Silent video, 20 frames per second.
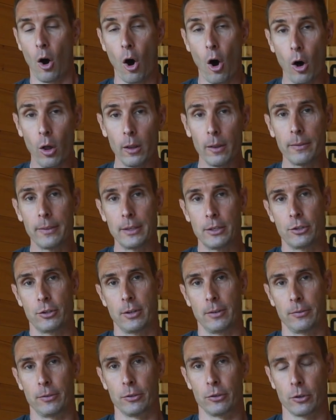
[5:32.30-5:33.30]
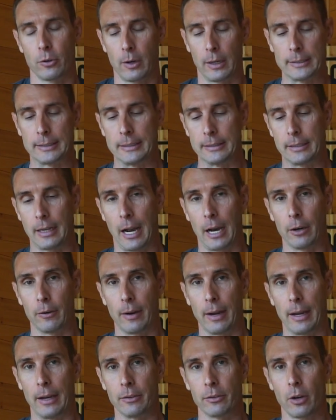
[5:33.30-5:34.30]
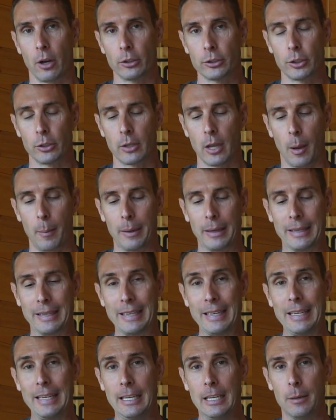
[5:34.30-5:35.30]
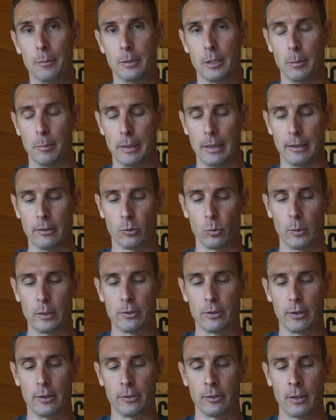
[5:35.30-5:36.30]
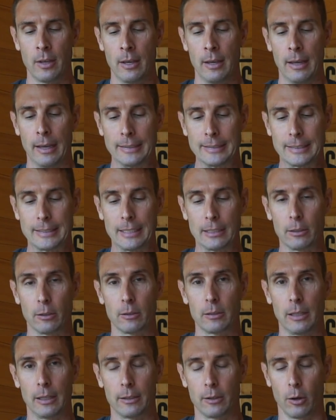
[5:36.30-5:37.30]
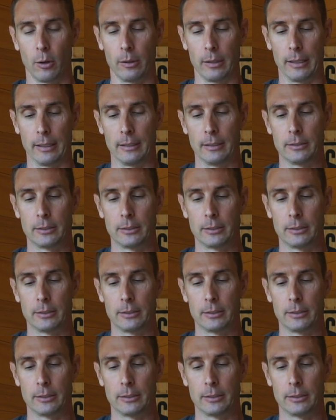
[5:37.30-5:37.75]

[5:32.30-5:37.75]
All of these shifters across the entire range also come in EMTBs, which is single click only.